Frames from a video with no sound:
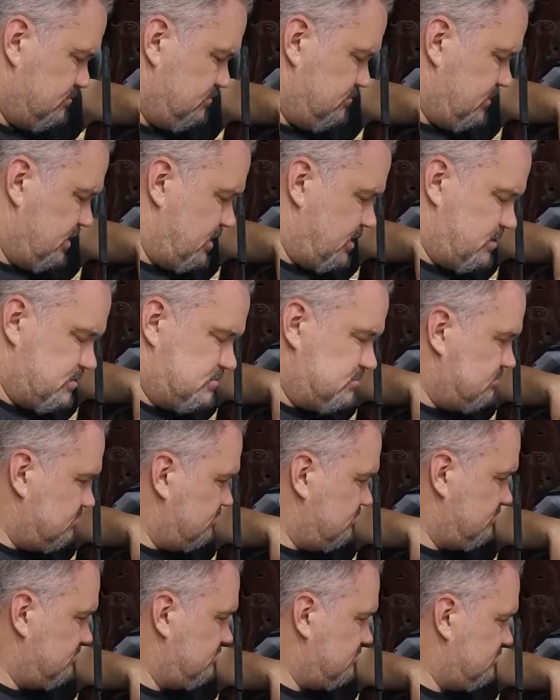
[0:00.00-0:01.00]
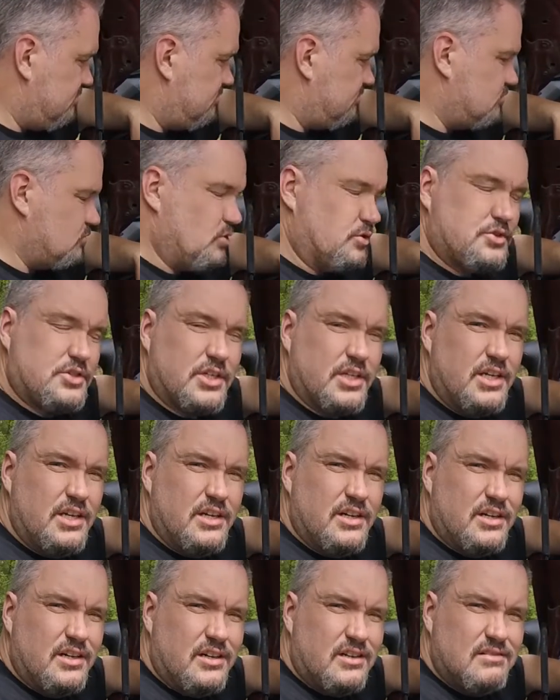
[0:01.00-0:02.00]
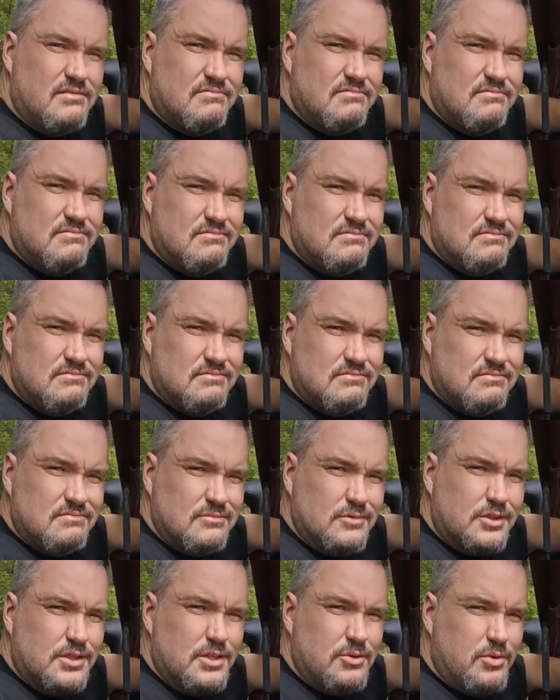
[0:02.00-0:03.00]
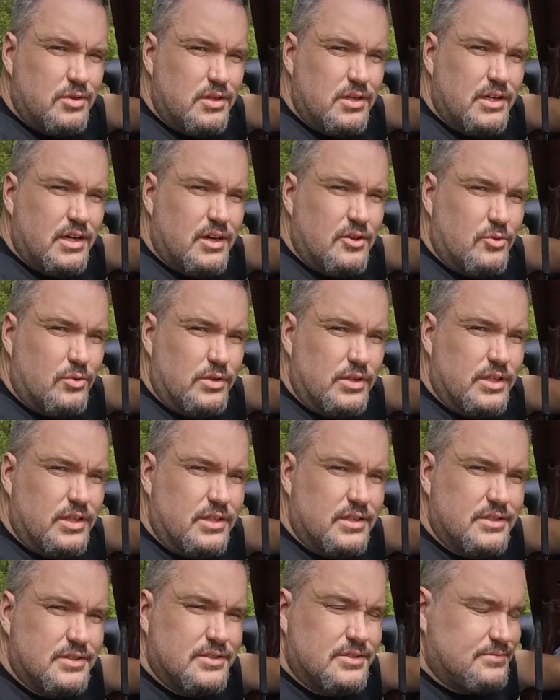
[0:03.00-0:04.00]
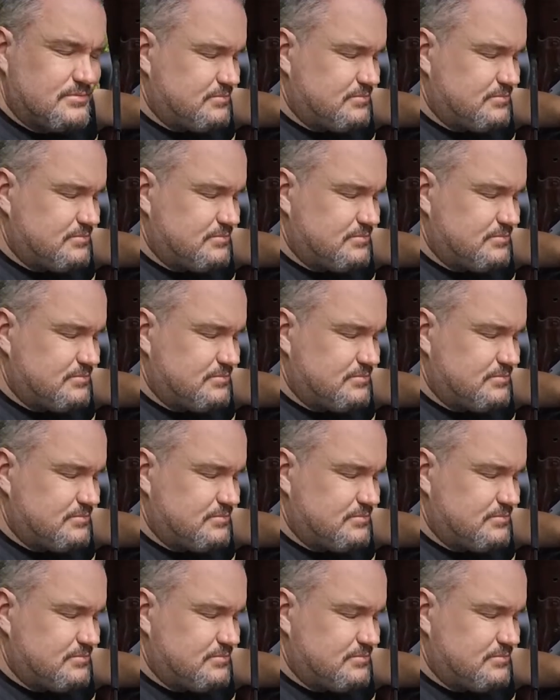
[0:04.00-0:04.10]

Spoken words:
you know, we'll see what the other one does.